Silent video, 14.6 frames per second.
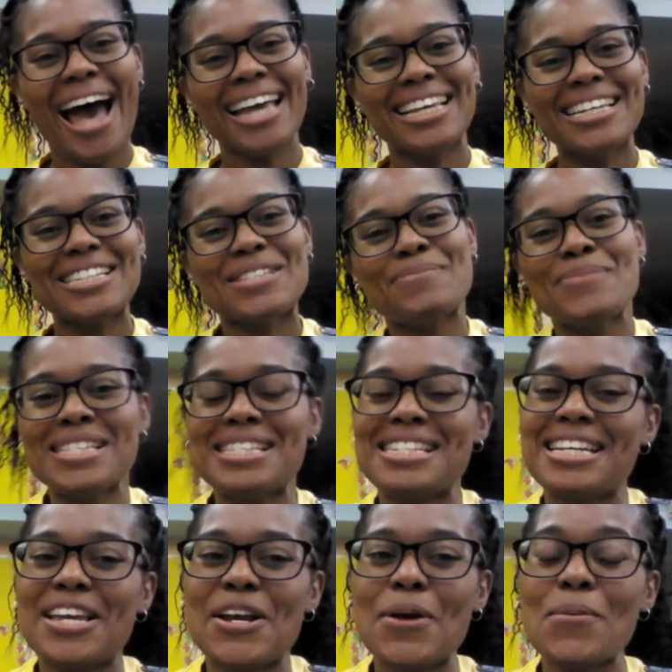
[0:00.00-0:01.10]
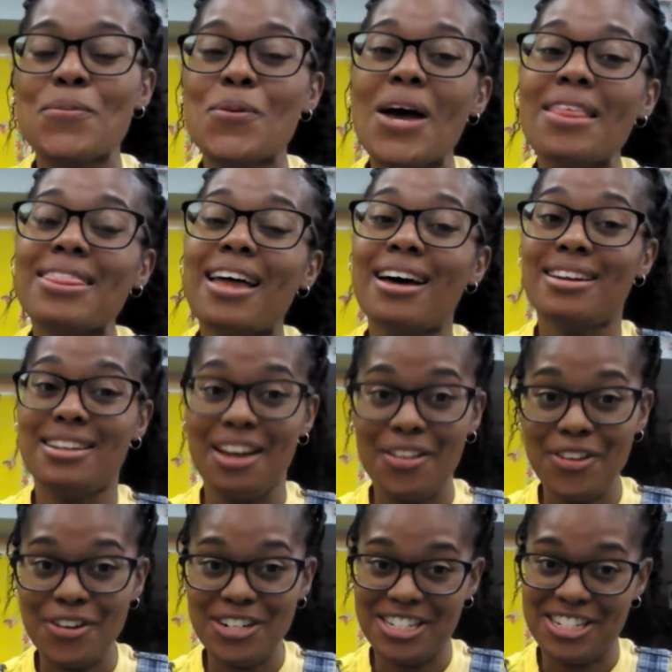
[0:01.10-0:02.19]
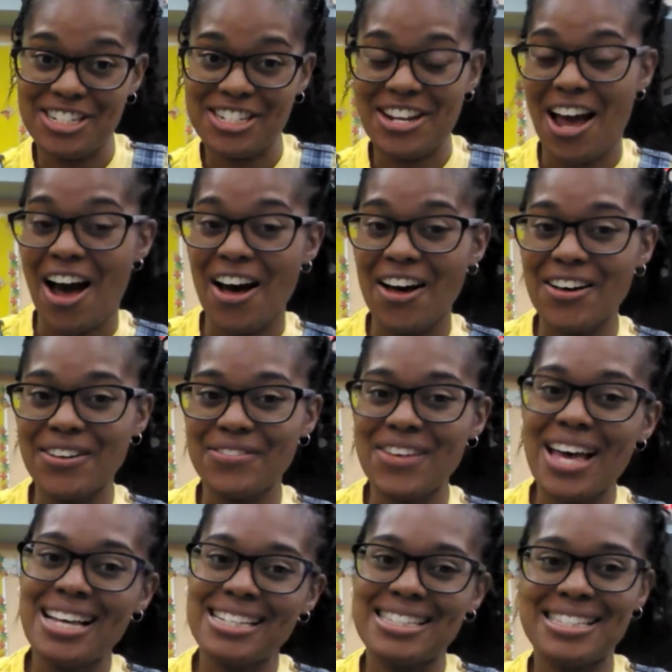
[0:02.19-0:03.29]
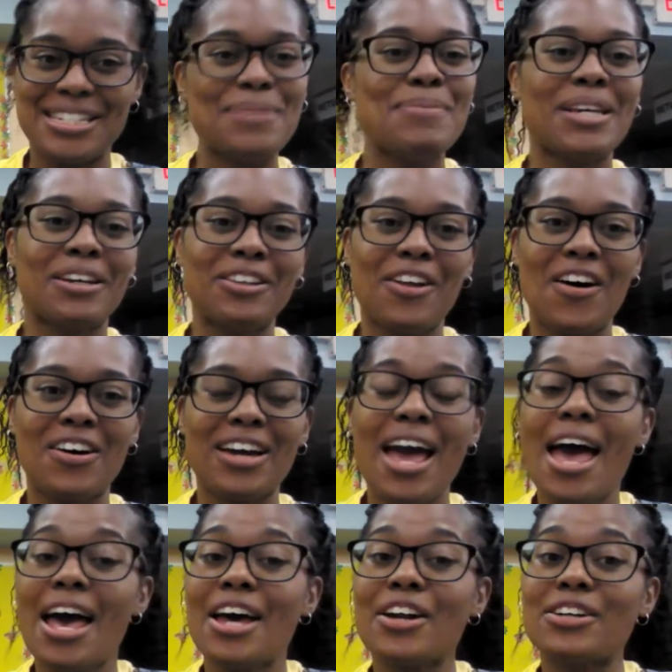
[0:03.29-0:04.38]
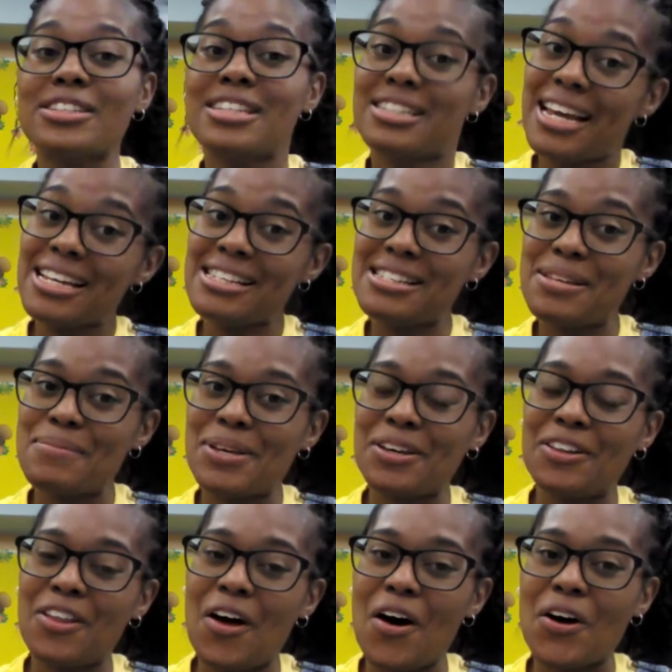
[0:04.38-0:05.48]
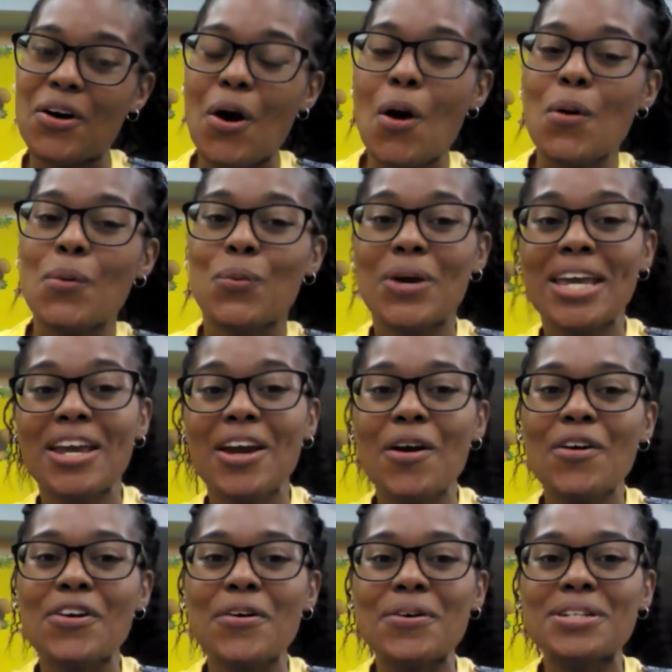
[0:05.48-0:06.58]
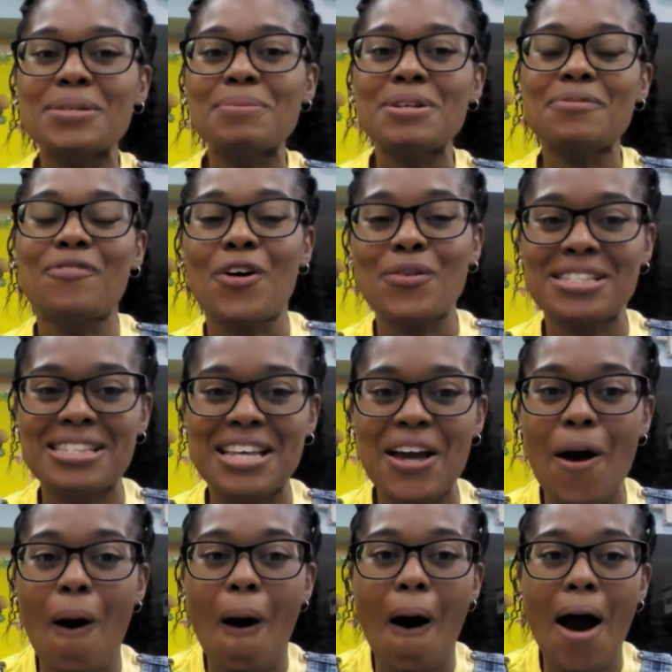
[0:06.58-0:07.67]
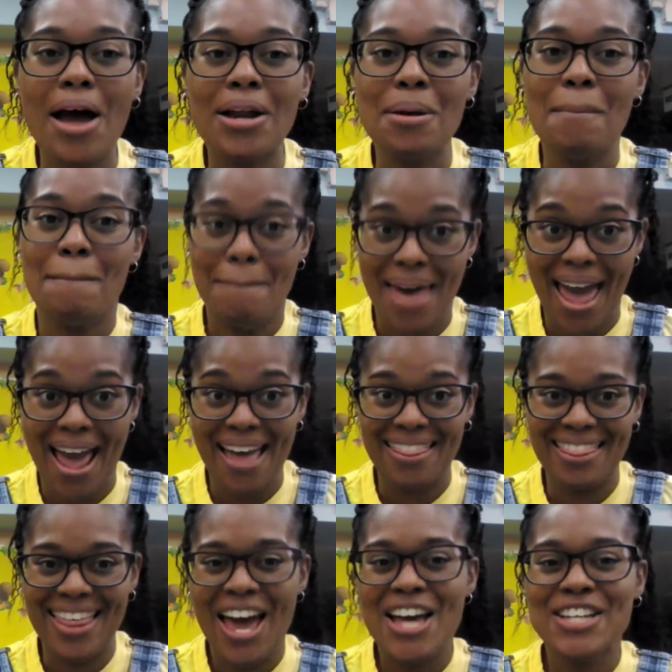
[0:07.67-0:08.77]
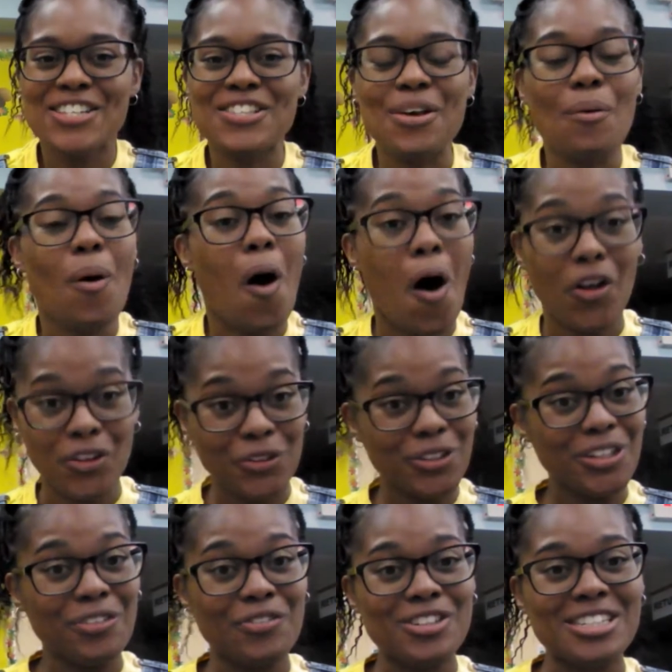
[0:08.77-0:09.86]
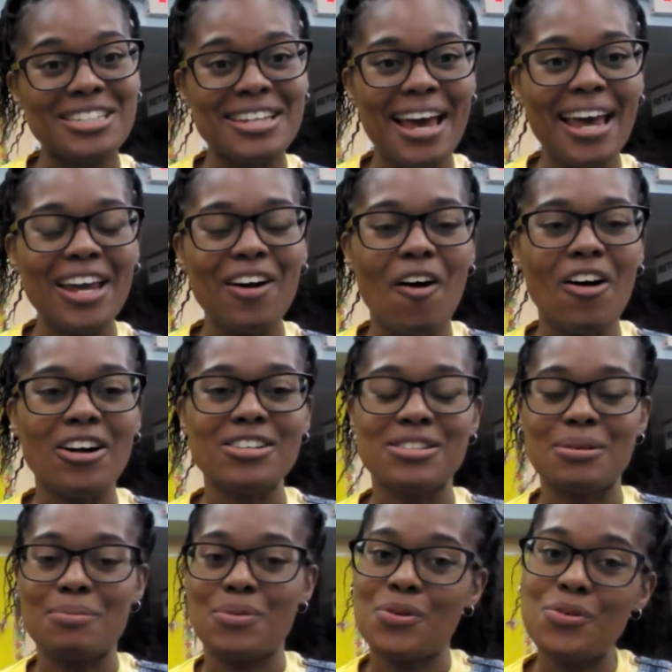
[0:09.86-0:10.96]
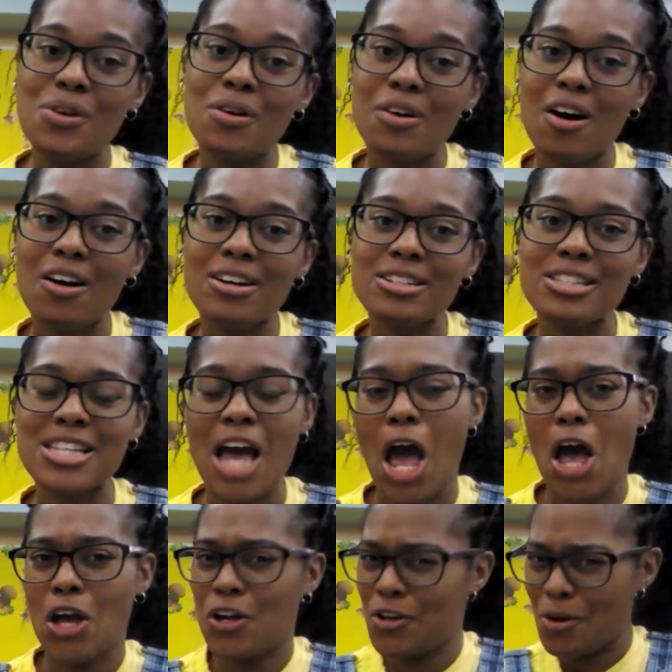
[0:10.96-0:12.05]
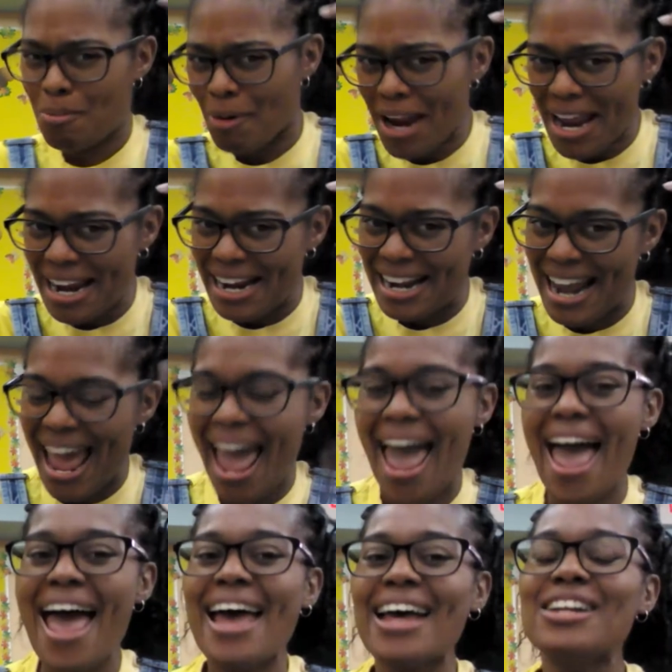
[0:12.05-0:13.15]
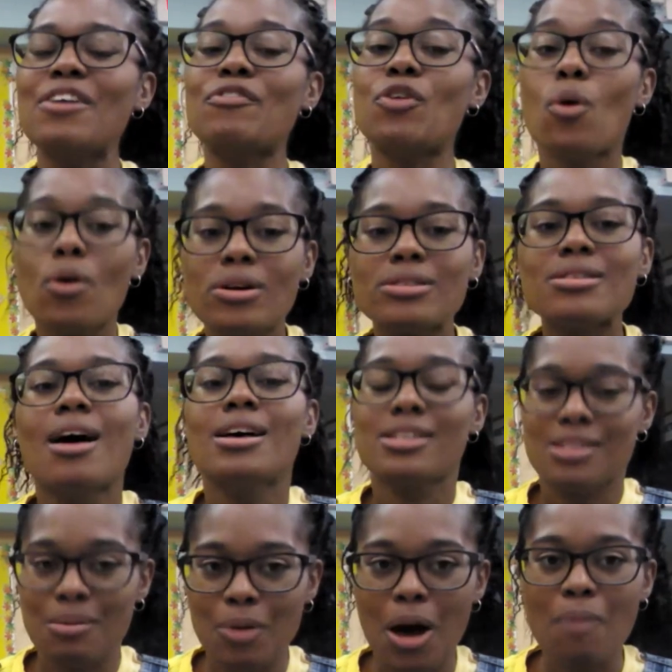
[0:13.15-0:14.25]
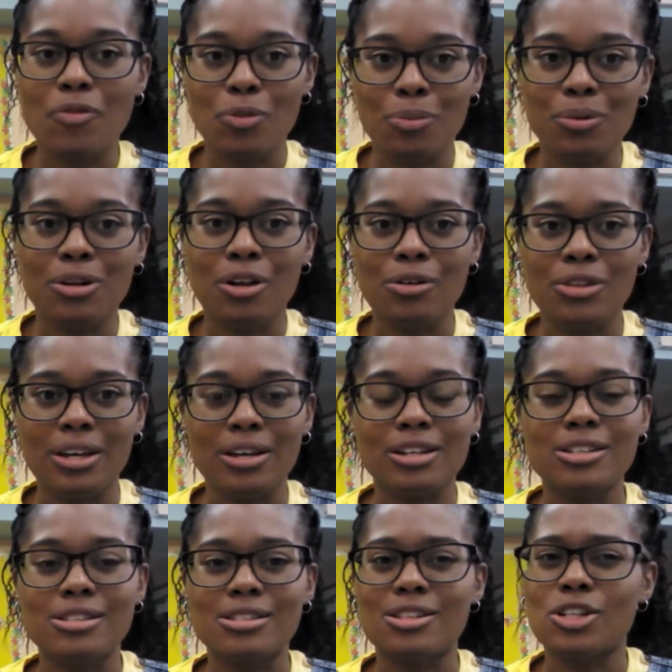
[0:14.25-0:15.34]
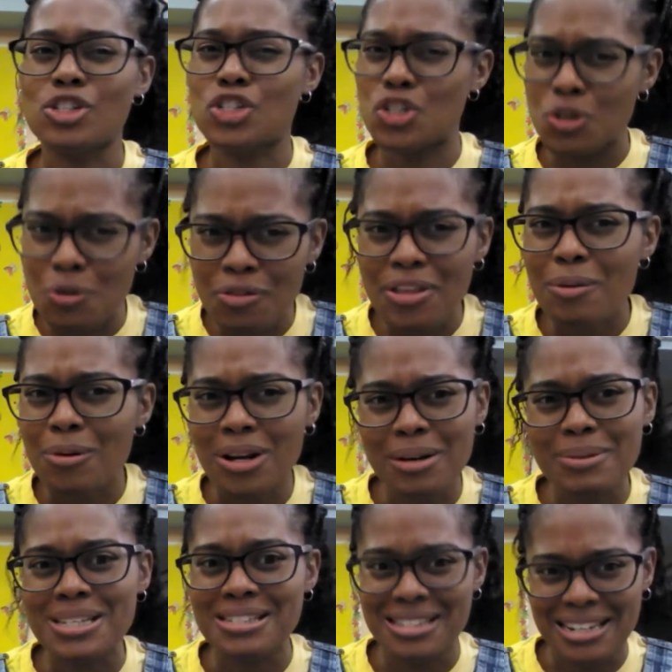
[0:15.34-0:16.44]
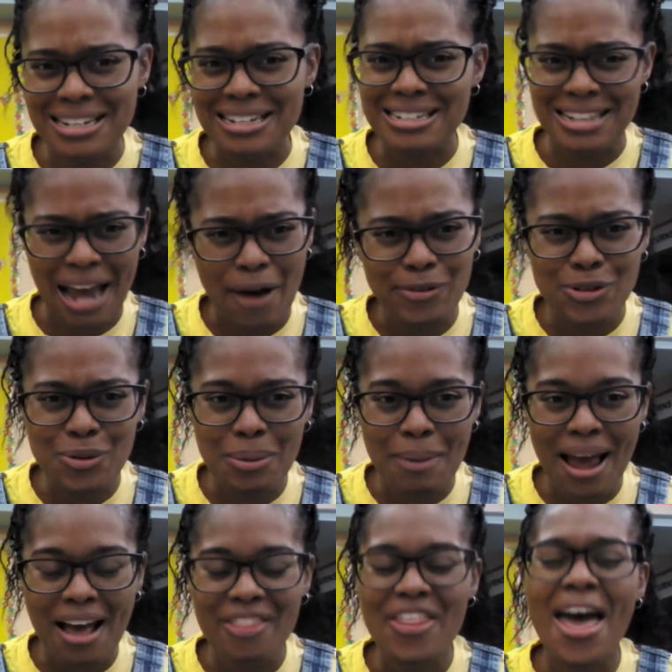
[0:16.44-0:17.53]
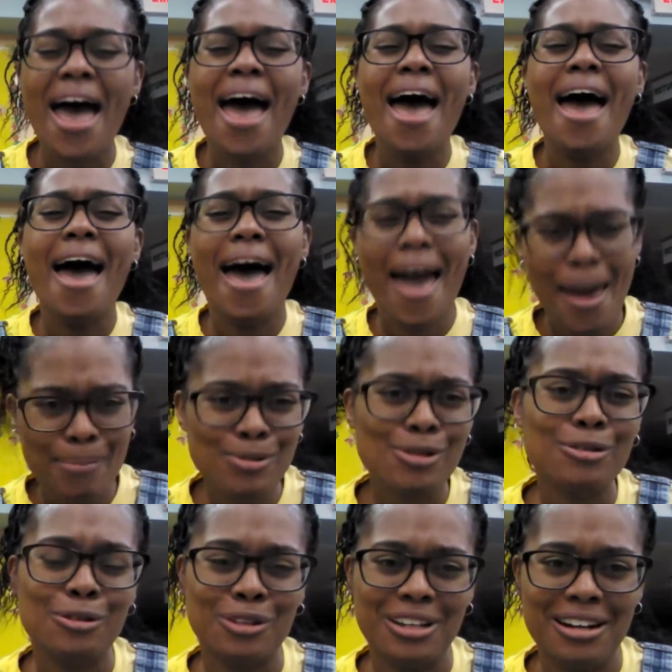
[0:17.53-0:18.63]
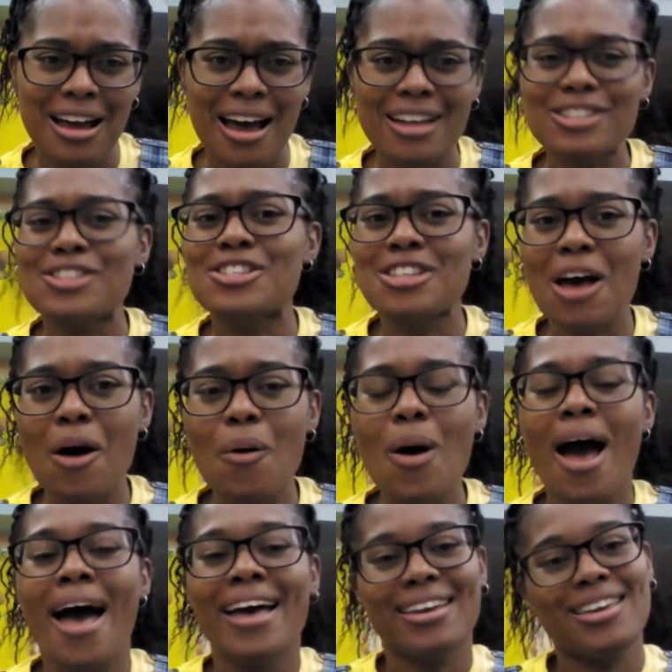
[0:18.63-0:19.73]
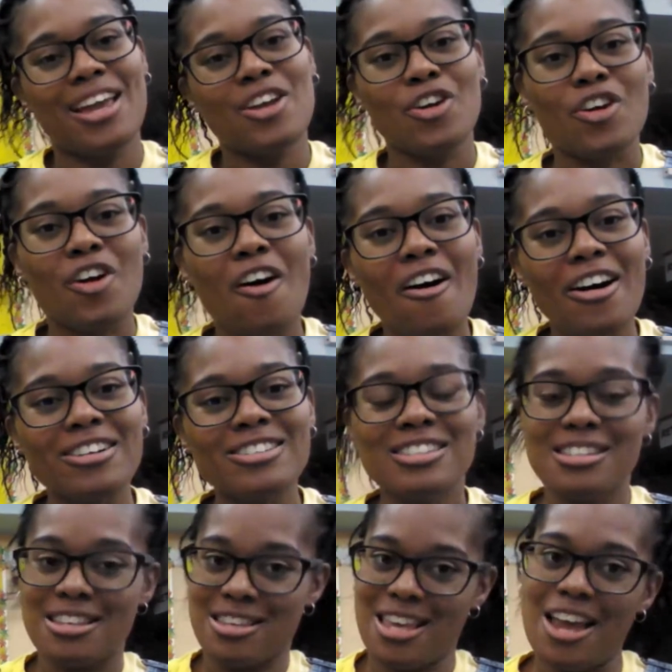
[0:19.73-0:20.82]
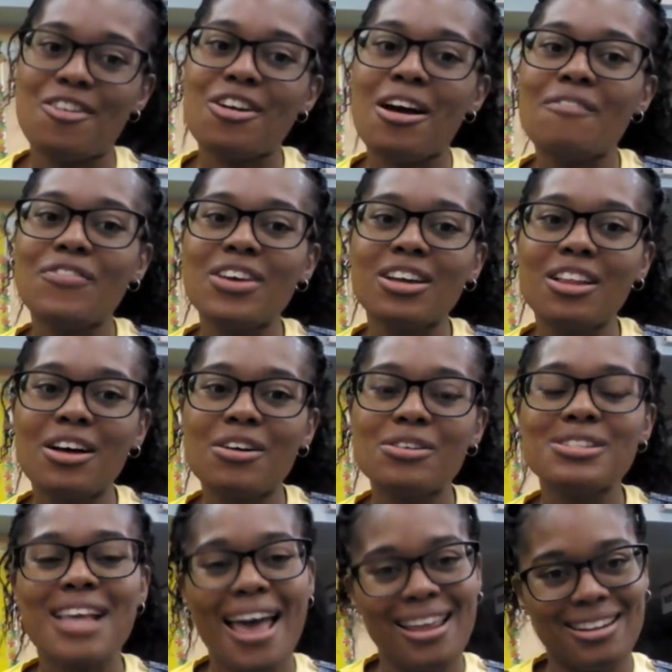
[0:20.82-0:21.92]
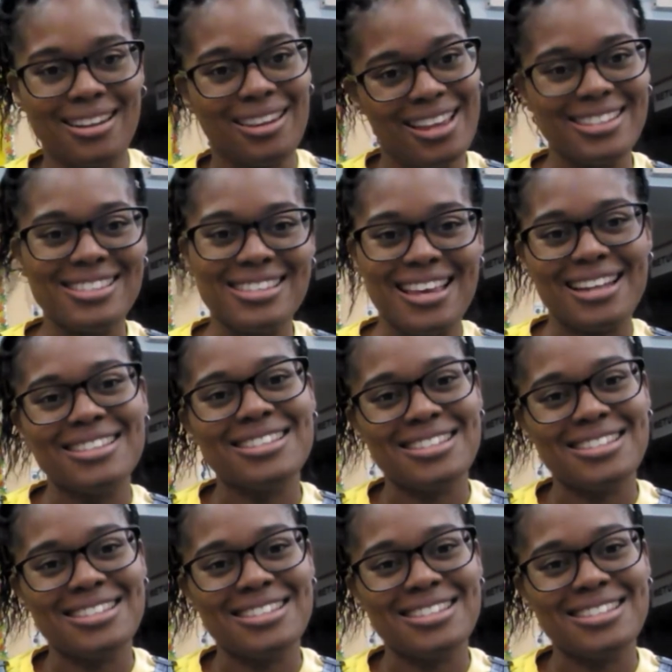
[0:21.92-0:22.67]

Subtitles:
Hi kids, Miss D here with another edition of Steaming Along. And on today's Steaming Along, we are going to be focusing on math. So all you'll need for today are some Uno cards, your brain, and of course, some comfortable clothing. Because do you think we're going to be sitting down doing math? Absolutely not. So get your cards, get your comfy clothes, and let's get